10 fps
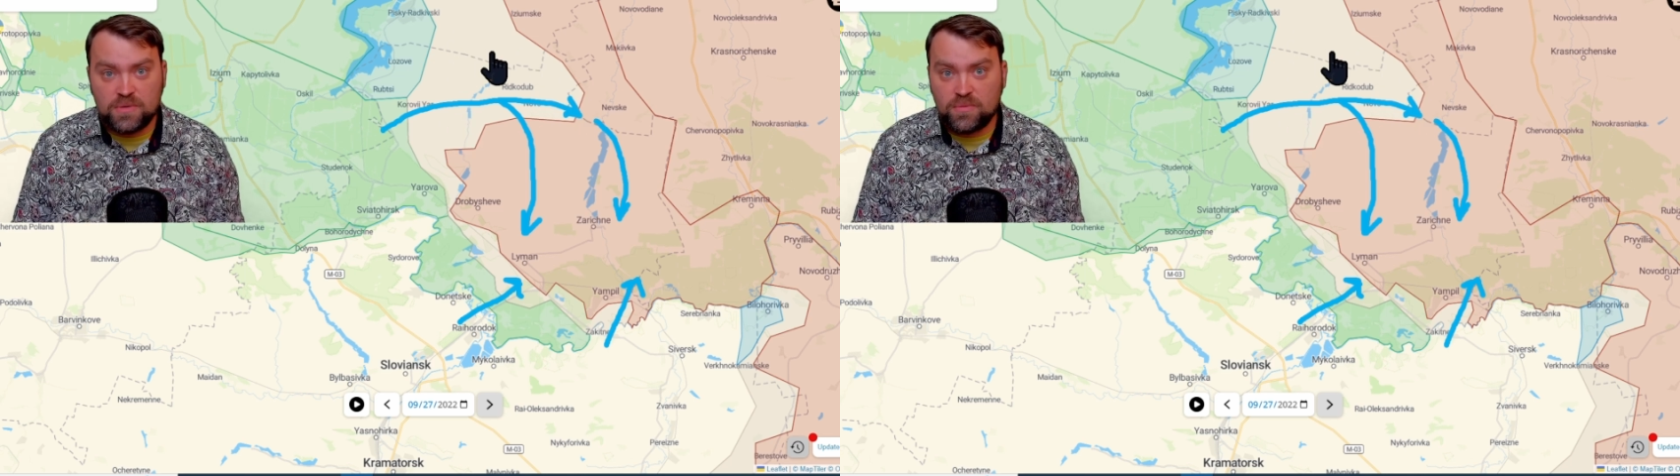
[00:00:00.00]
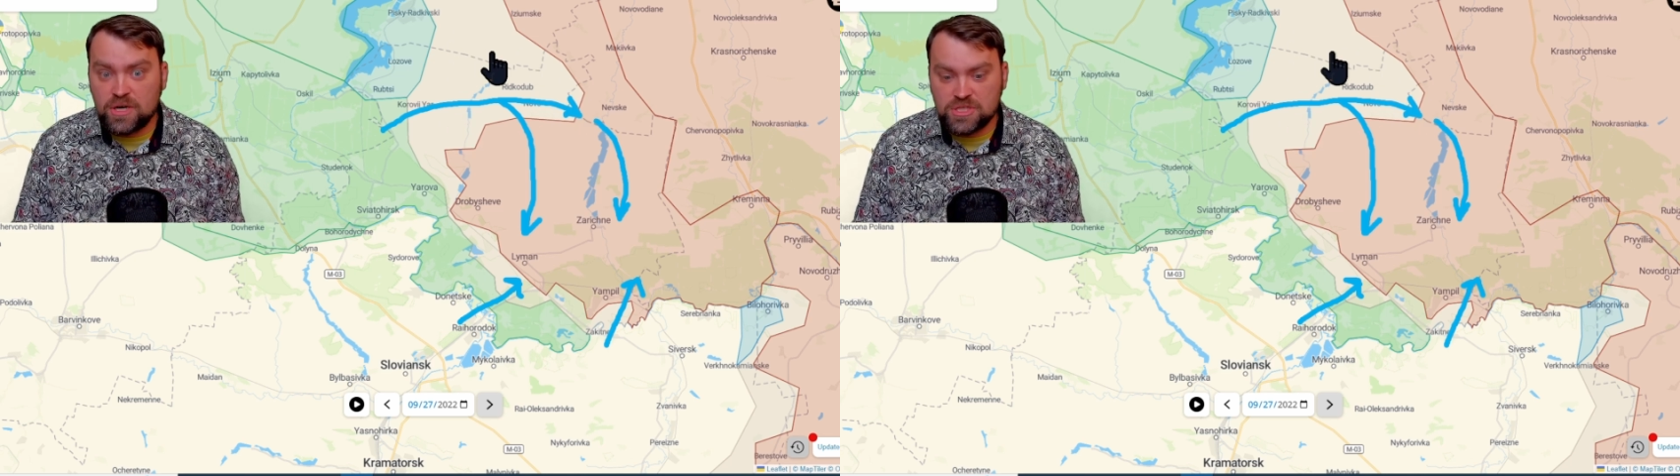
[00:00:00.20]

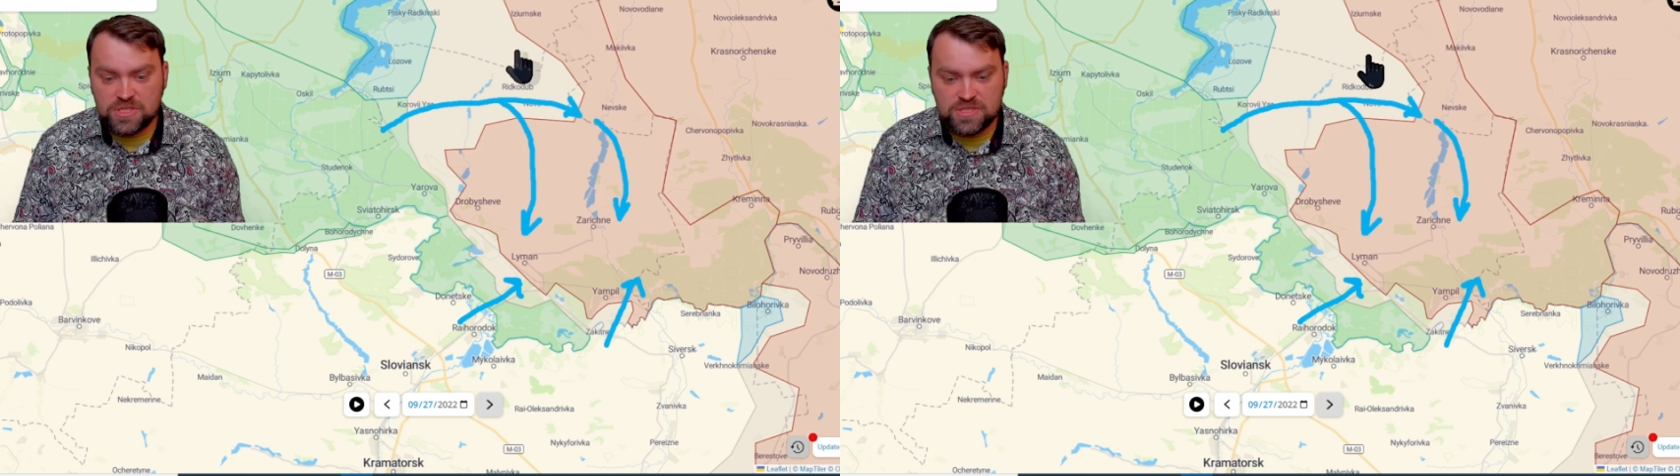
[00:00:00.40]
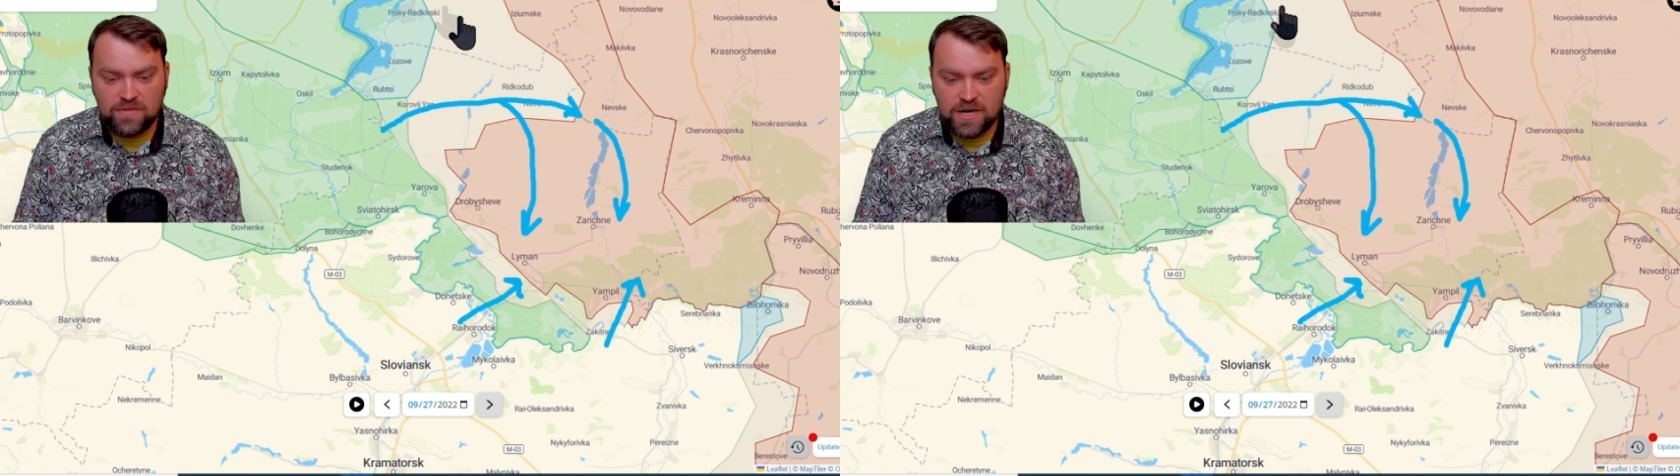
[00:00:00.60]

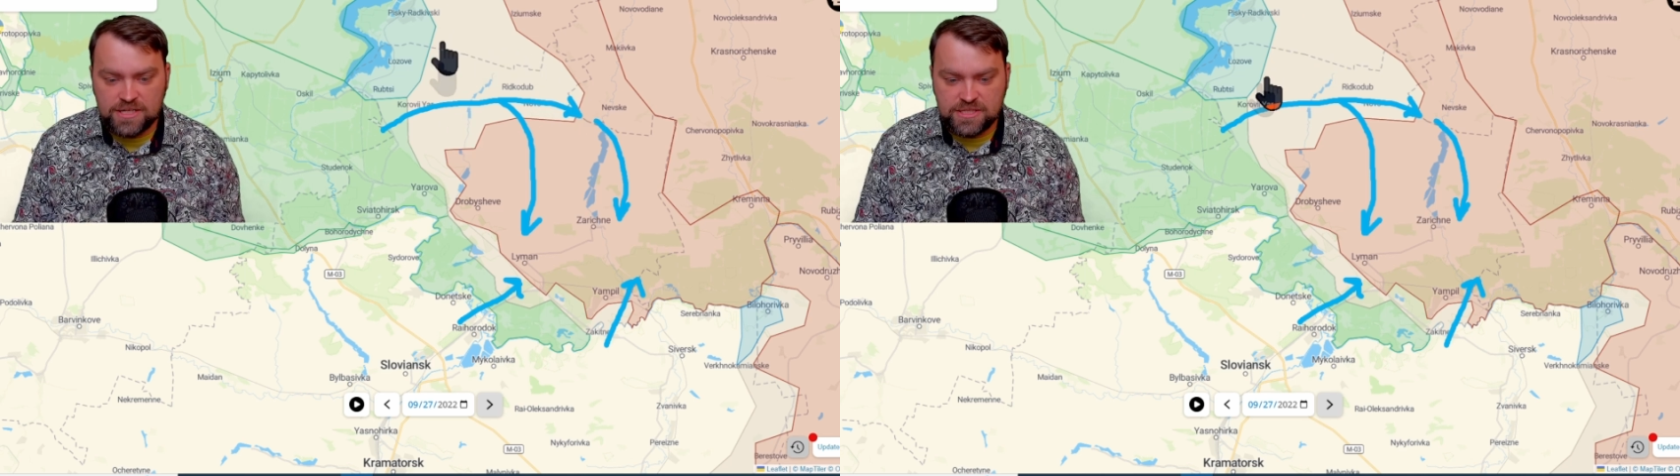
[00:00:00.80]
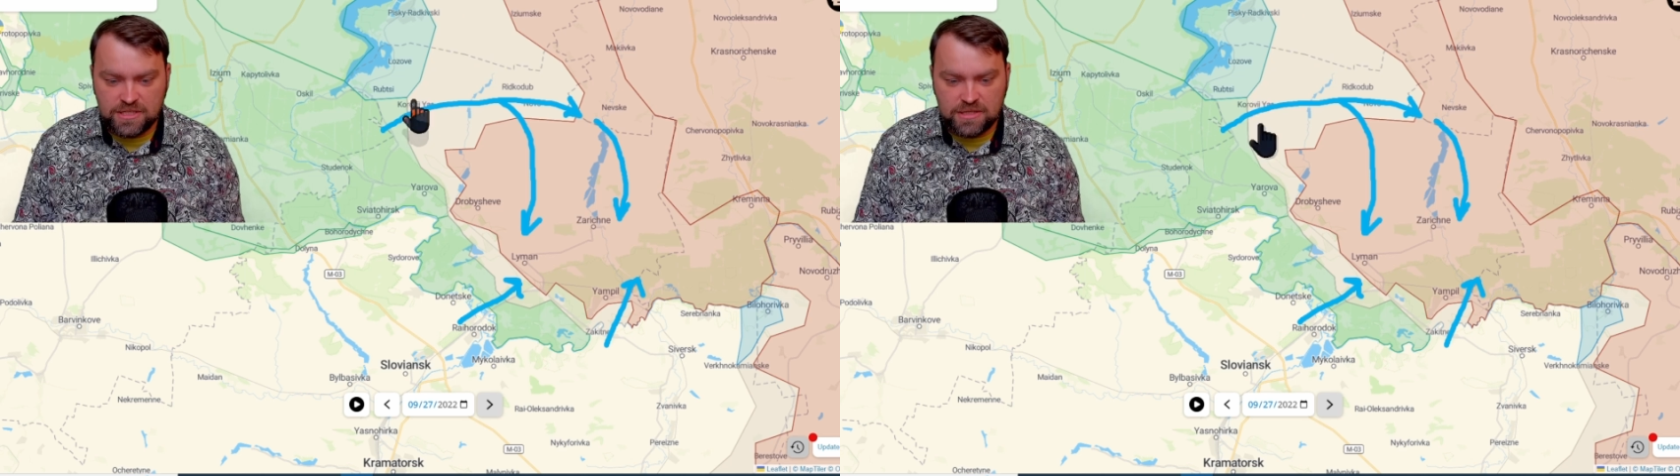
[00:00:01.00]
Russians
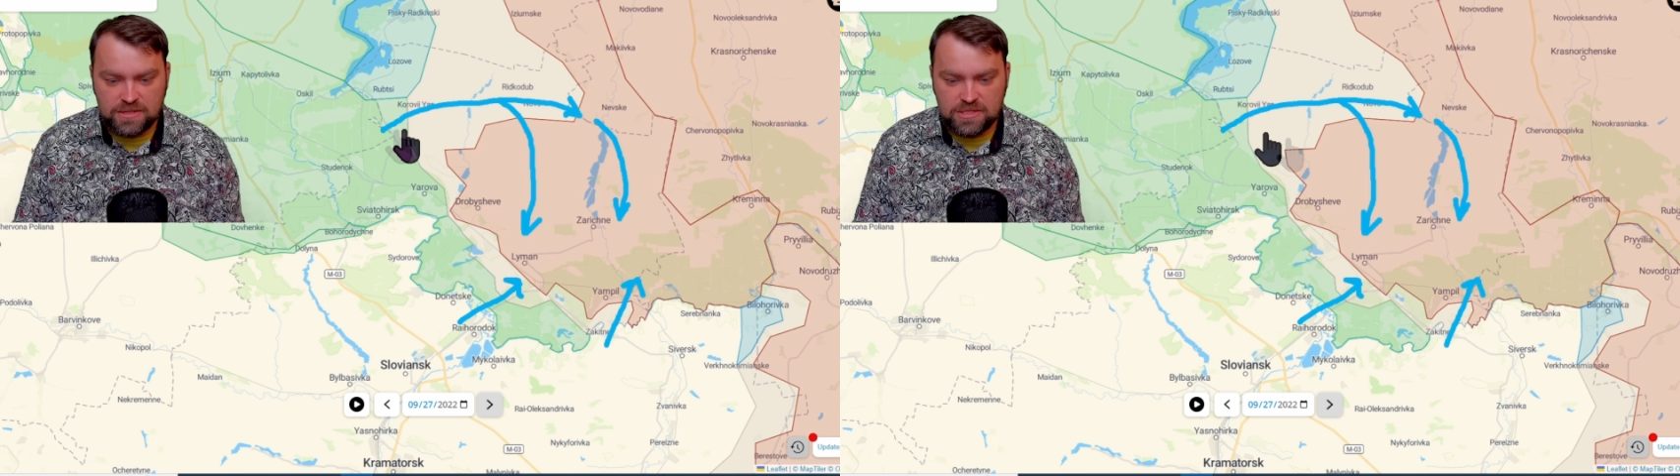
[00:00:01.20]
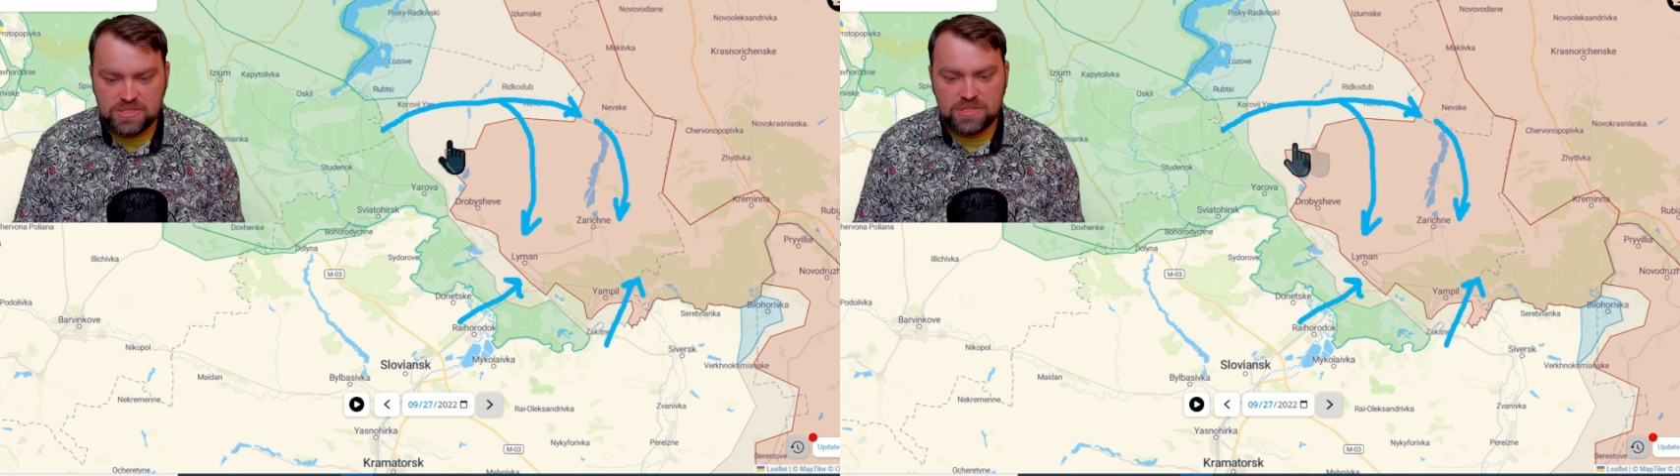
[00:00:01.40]
fighting in
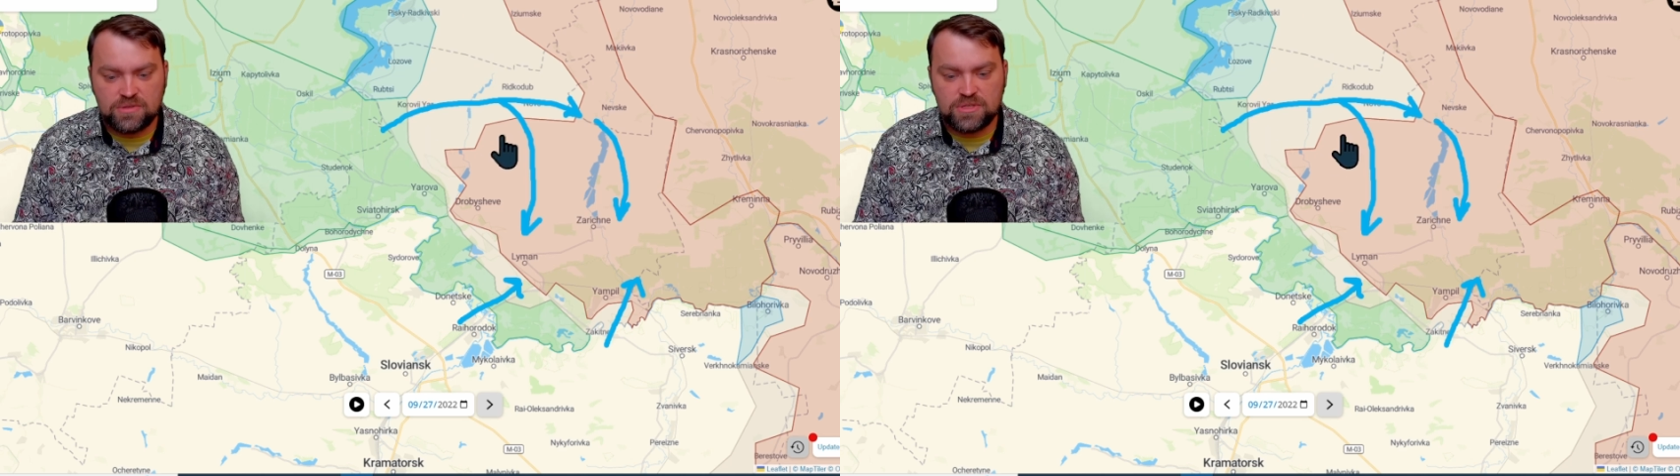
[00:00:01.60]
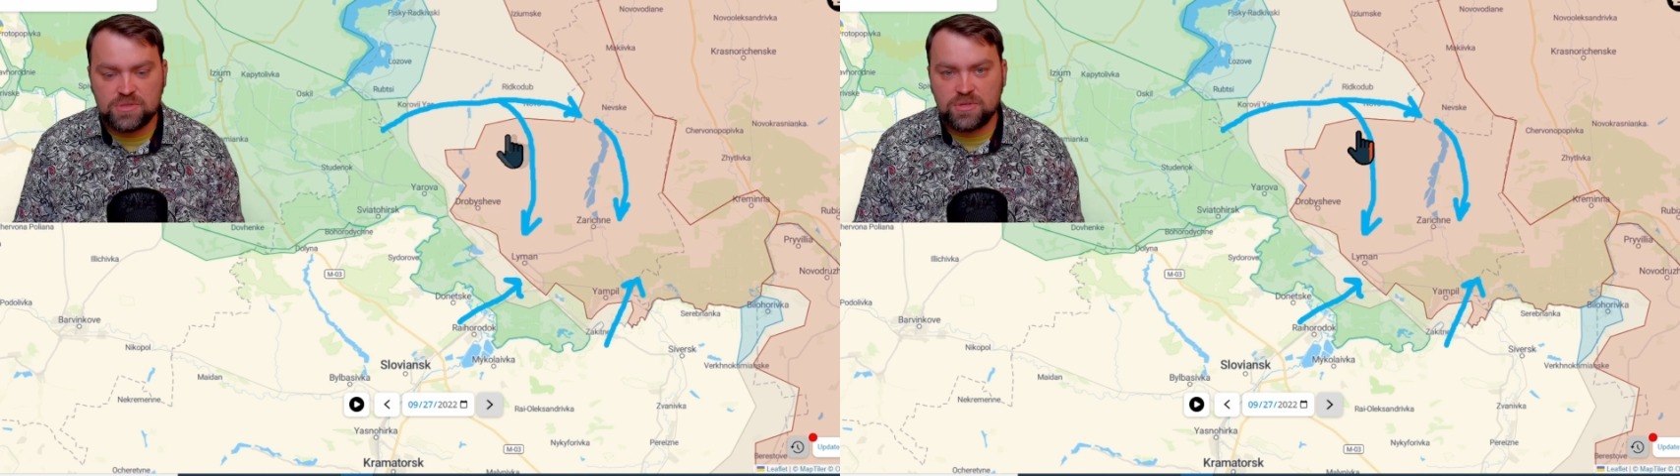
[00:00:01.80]
this
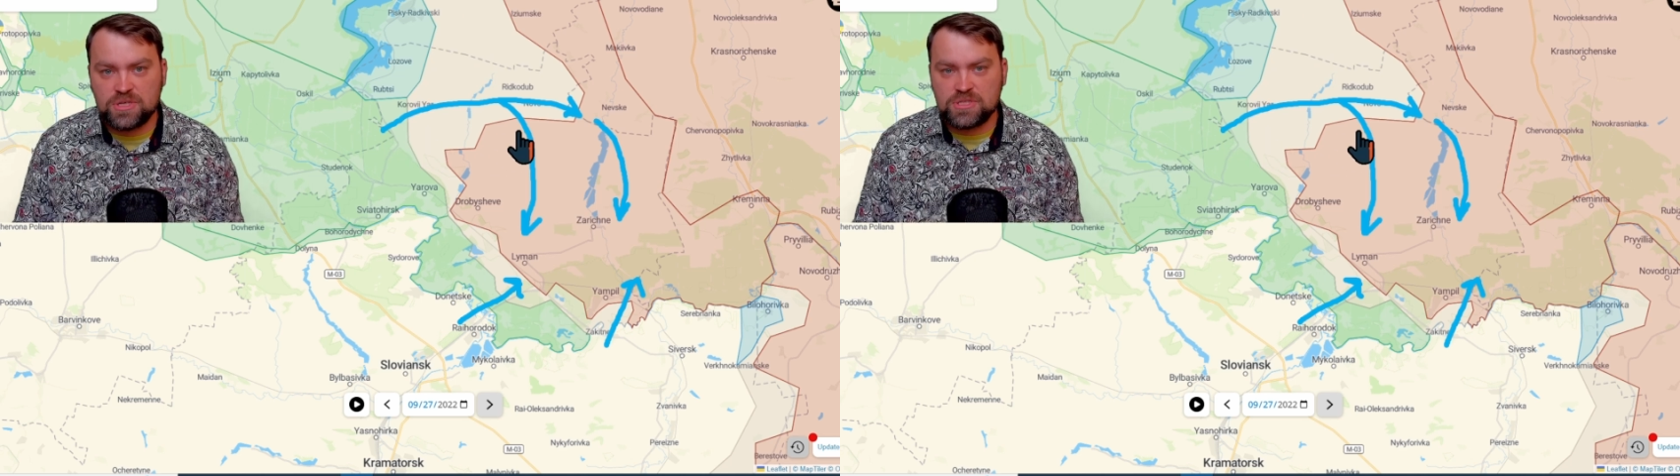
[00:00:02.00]
territory,